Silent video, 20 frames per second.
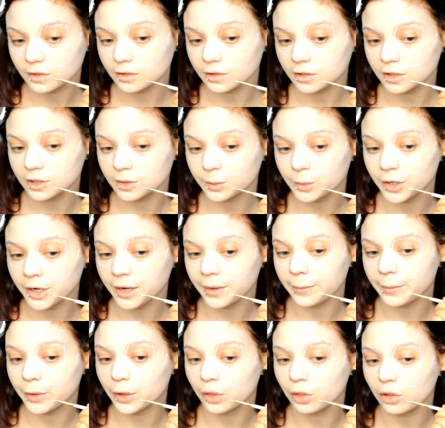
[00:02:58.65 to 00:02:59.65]
You're going to bring
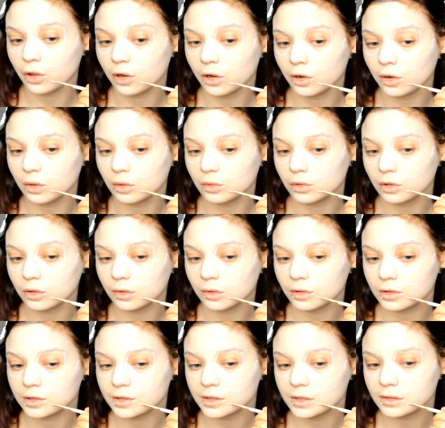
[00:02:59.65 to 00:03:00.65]
it below the
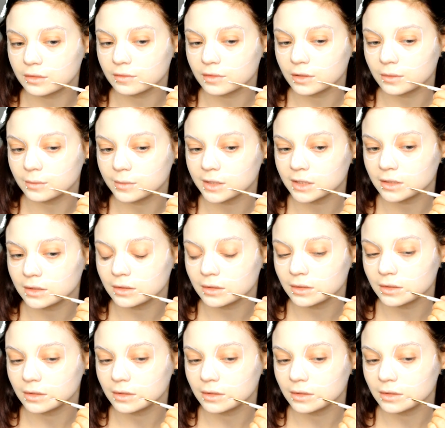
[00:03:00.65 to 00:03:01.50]
corner of your mouth.